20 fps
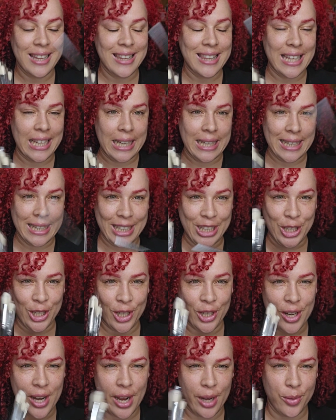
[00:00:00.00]
the
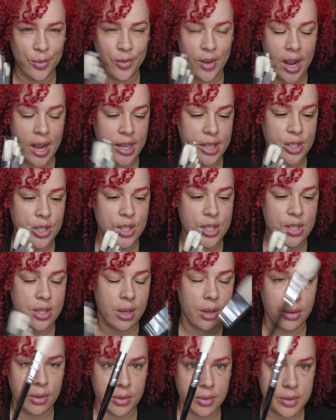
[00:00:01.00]
glitter and
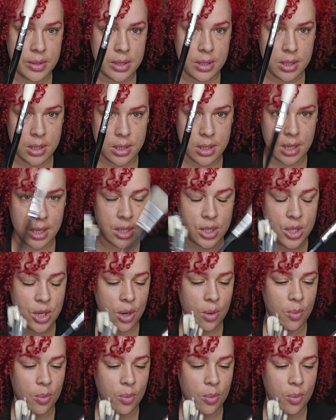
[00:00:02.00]
rhinestones to